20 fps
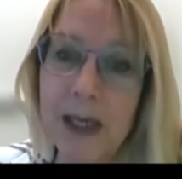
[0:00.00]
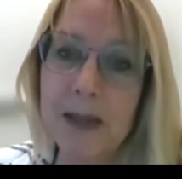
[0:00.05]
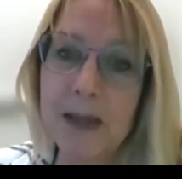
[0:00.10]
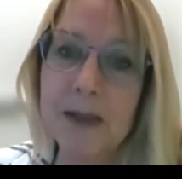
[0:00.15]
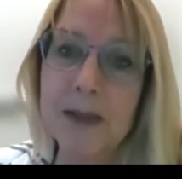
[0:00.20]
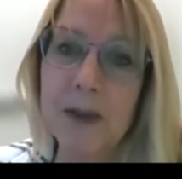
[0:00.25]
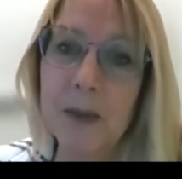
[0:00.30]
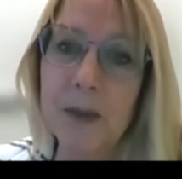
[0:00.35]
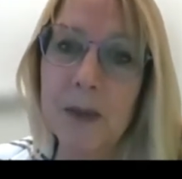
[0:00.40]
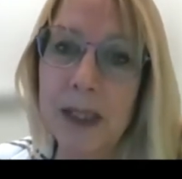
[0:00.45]

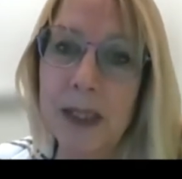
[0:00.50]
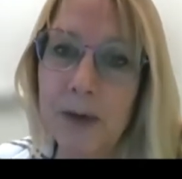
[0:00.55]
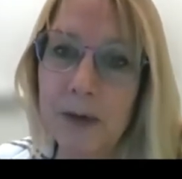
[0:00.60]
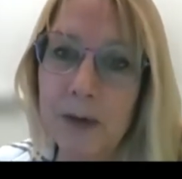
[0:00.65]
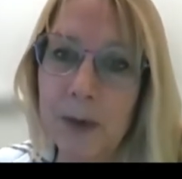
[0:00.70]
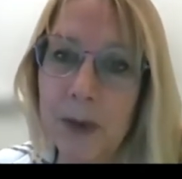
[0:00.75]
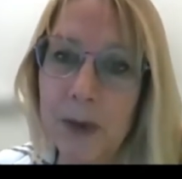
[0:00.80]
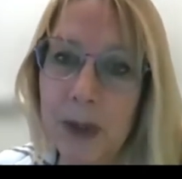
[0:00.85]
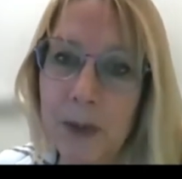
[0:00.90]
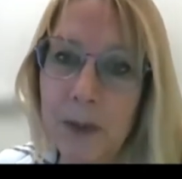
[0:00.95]
So we
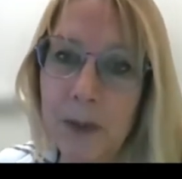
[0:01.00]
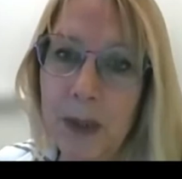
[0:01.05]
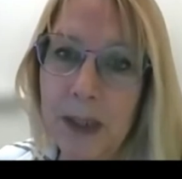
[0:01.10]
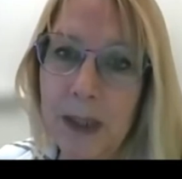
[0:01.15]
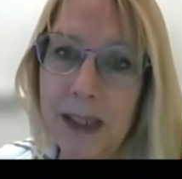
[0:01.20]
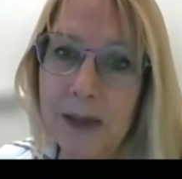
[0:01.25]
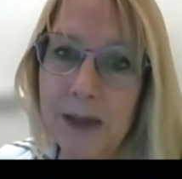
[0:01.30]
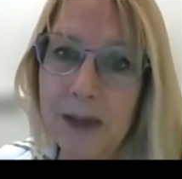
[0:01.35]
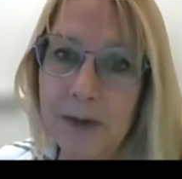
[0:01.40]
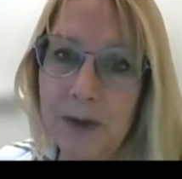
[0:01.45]
never really want
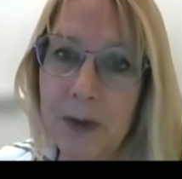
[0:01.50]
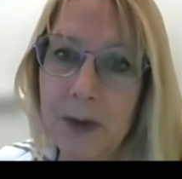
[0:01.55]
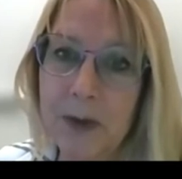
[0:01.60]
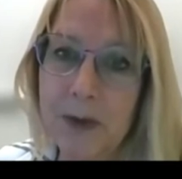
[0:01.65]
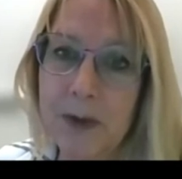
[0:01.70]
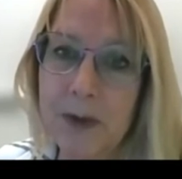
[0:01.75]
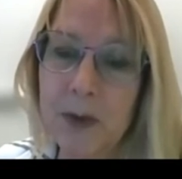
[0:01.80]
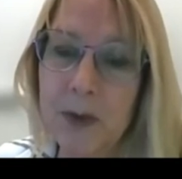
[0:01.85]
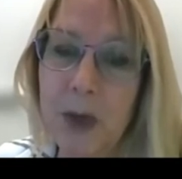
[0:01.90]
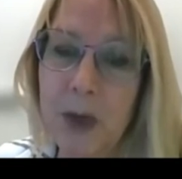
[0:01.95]
to give
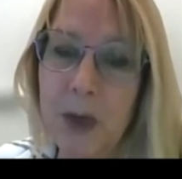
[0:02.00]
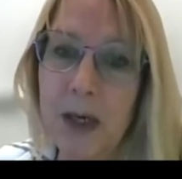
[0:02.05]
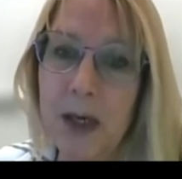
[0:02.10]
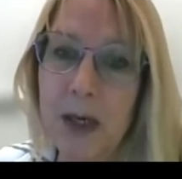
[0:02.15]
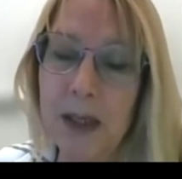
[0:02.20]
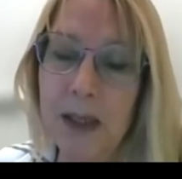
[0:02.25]
those to